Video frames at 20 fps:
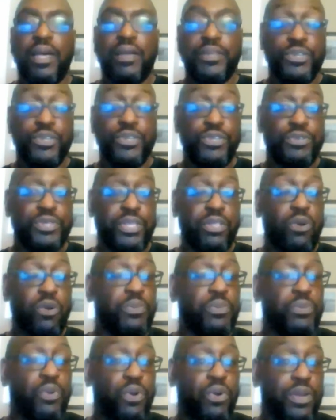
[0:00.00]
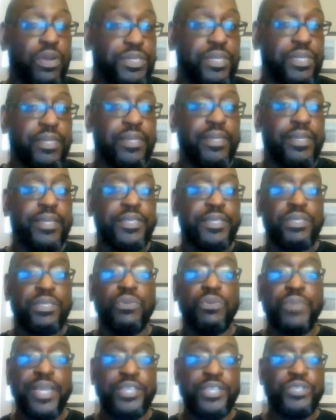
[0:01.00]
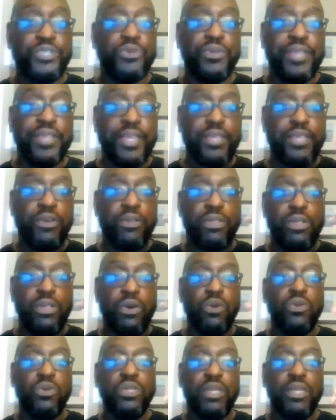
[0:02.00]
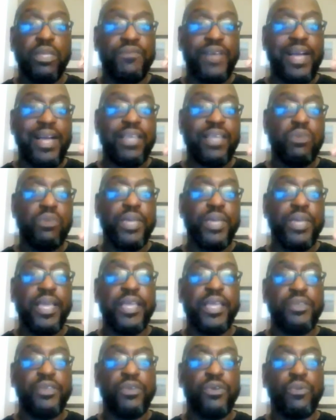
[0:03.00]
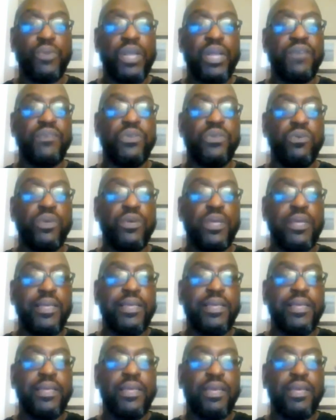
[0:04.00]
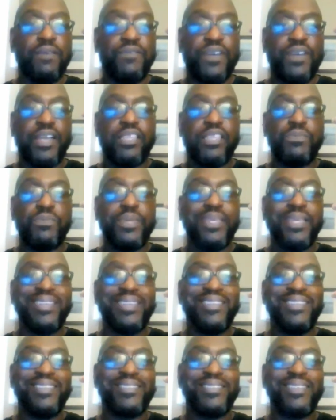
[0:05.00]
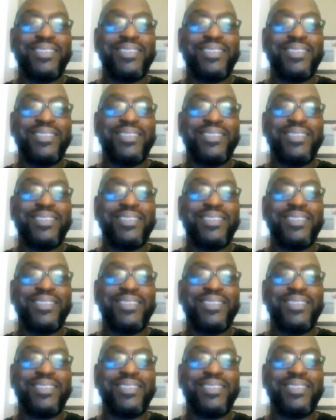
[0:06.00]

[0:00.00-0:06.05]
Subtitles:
using load boards, is to make sure that your load volume and your revenue volume is